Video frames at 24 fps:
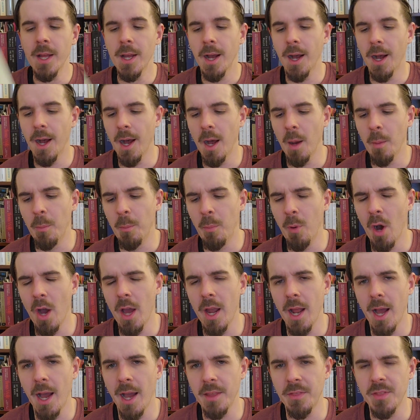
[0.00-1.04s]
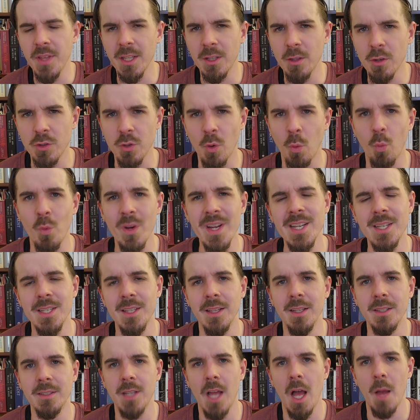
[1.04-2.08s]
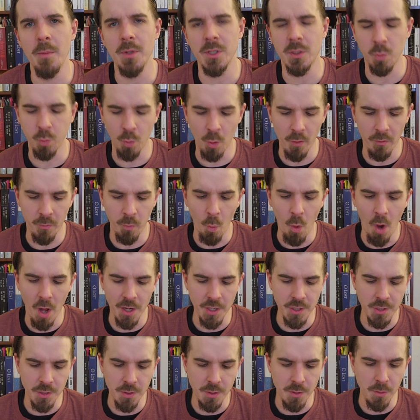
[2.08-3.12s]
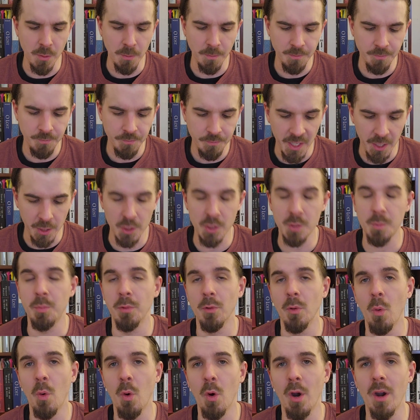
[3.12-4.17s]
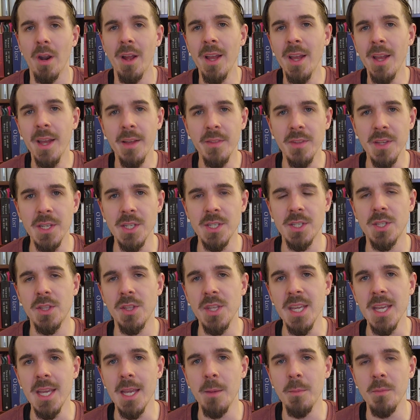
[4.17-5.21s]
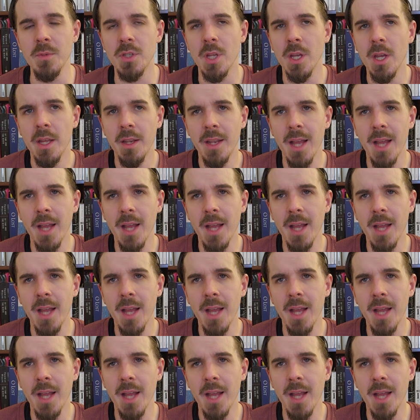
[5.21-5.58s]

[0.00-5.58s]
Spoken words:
But I think there's a reason that Thomas Wolfe wanted to explore these themes,